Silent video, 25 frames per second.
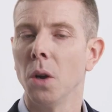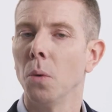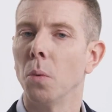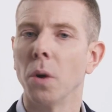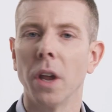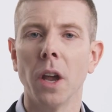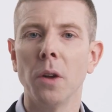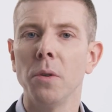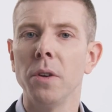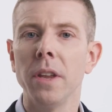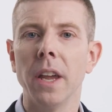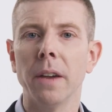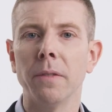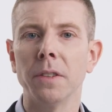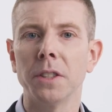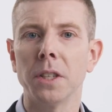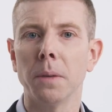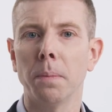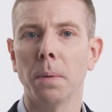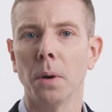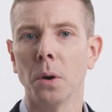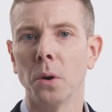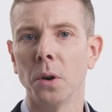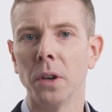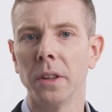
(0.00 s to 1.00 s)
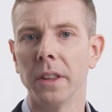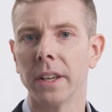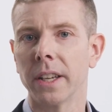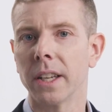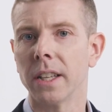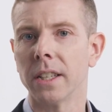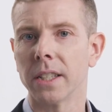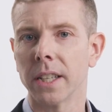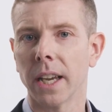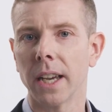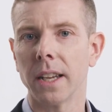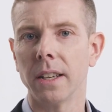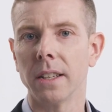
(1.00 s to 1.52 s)
We only ever deploy the
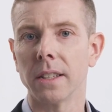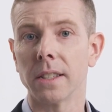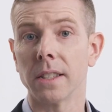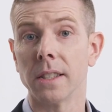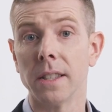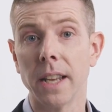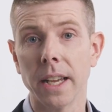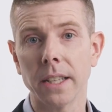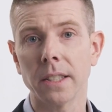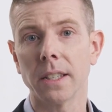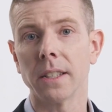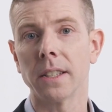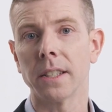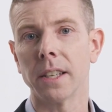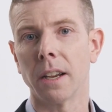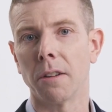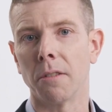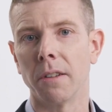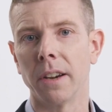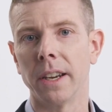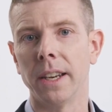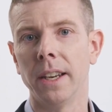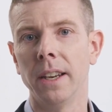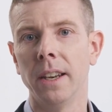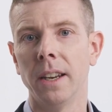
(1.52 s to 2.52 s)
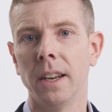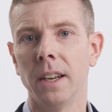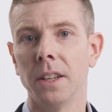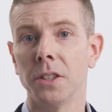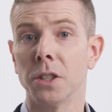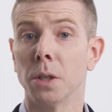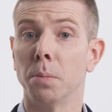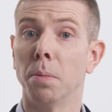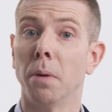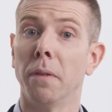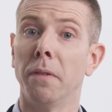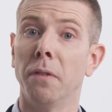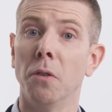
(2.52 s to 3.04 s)
containers necessary
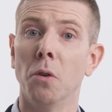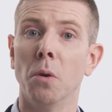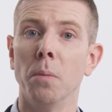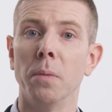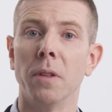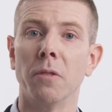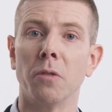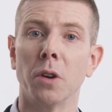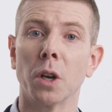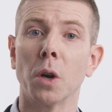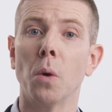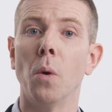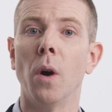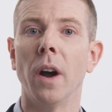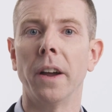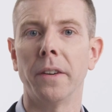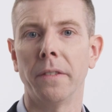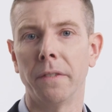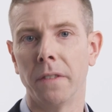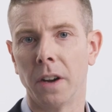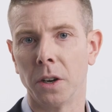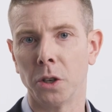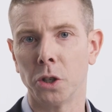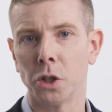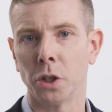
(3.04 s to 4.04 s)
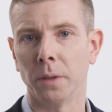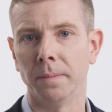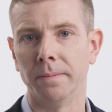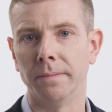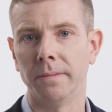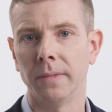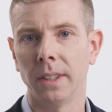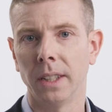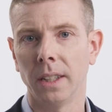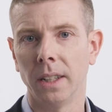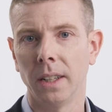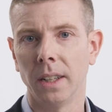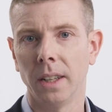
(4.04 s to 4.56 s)
to perform the required function,
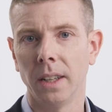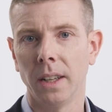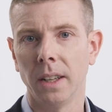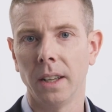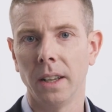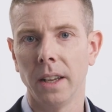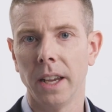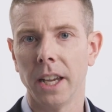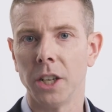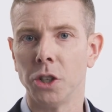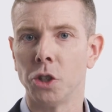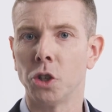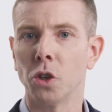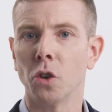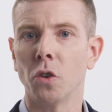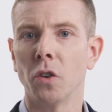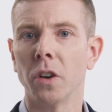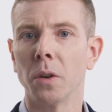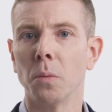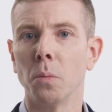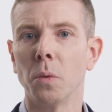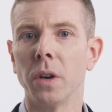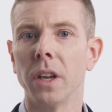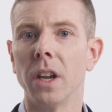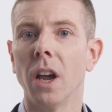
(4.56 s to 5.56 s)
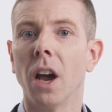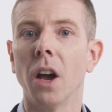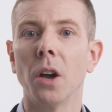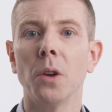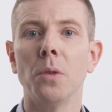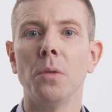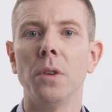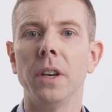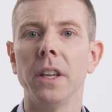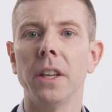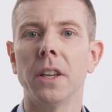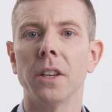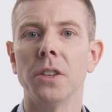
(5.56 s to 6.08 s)
ensuring we
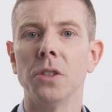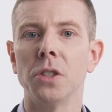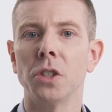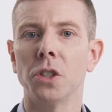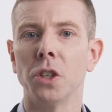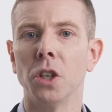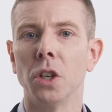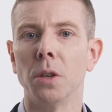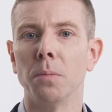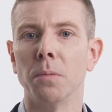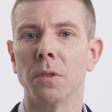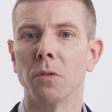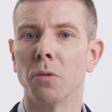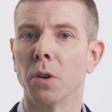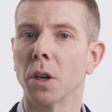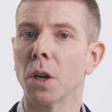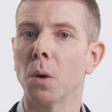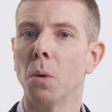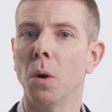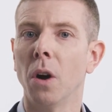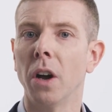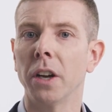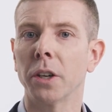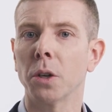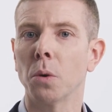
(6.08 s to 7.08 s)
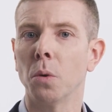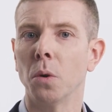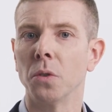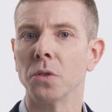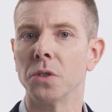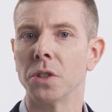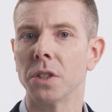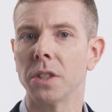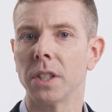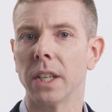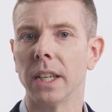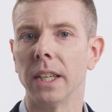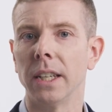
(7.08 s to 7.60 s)
only consume the required
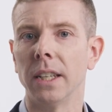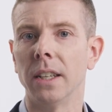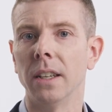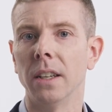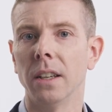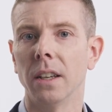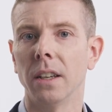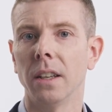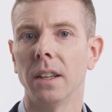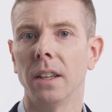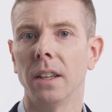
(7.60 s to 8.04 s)
quantity